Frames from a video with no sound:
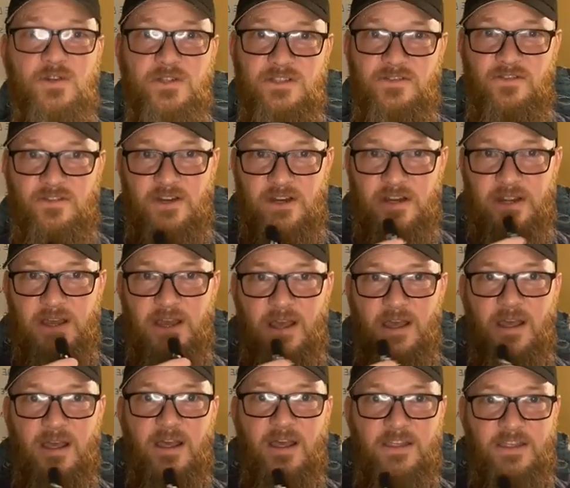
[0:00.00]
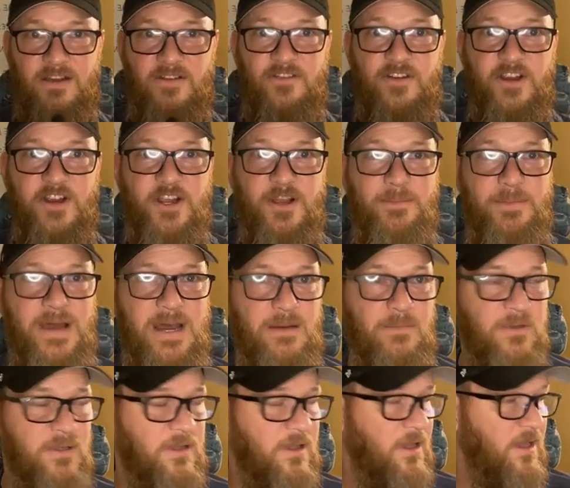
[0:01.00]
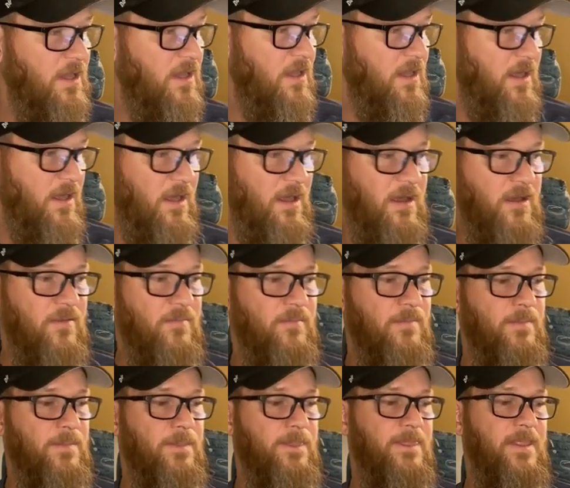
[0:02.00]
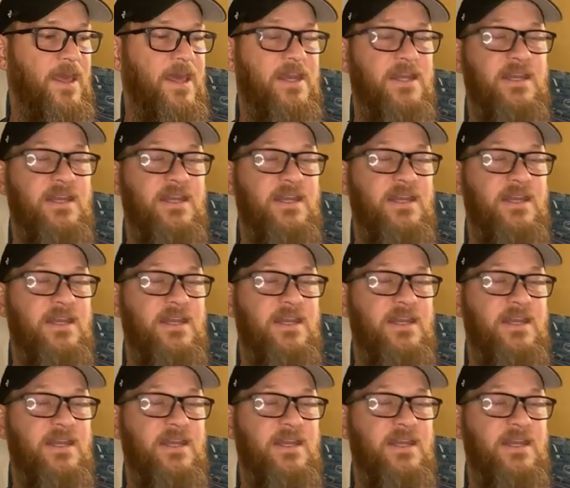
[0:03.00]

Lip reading: So they're very compatible. And